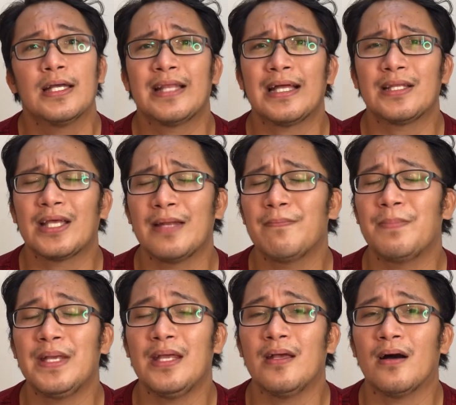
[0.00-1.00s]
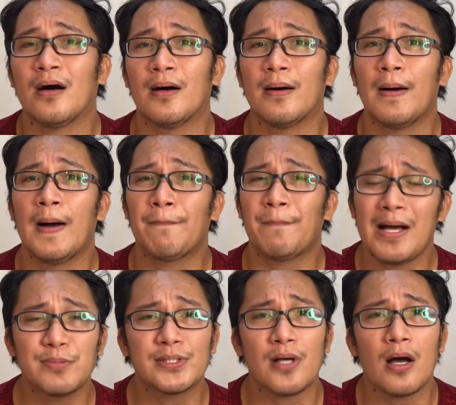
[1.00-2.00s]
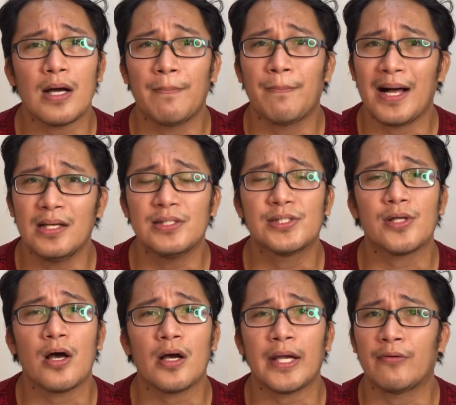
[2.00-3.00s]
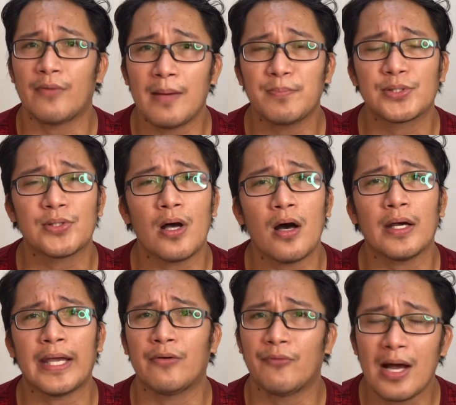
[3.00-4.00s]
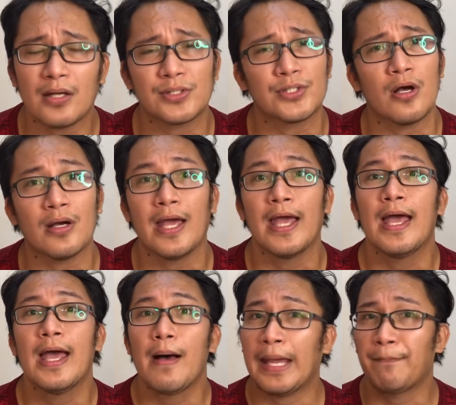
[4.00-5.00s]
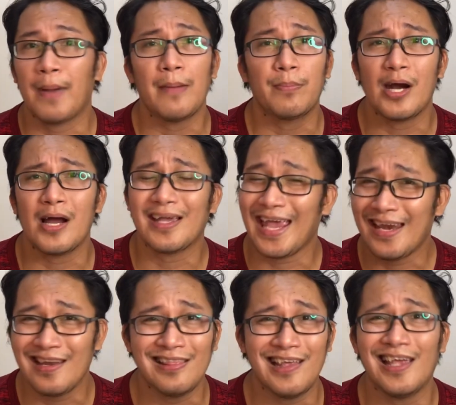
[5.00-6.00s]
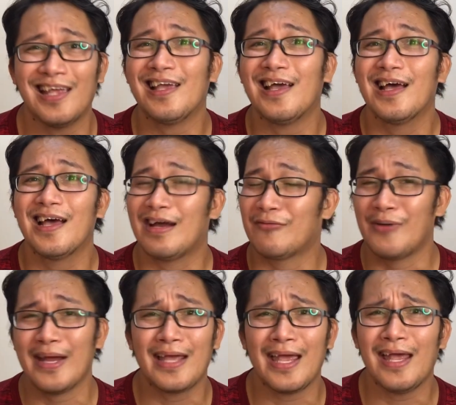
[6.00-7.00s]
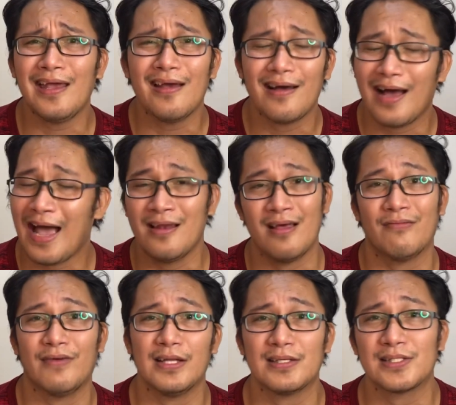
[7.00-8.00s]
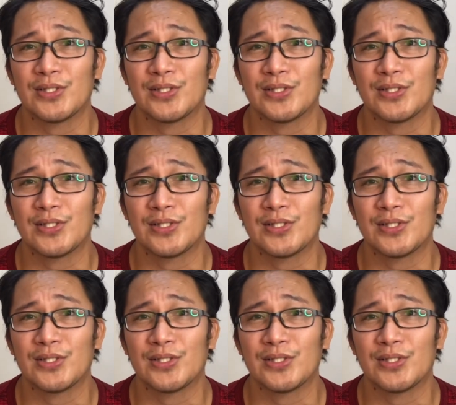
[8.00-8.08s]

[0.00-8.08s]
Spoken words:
that can be a pop song, a ballad song, a rap song, a pop rap, anything, reggae, I love it.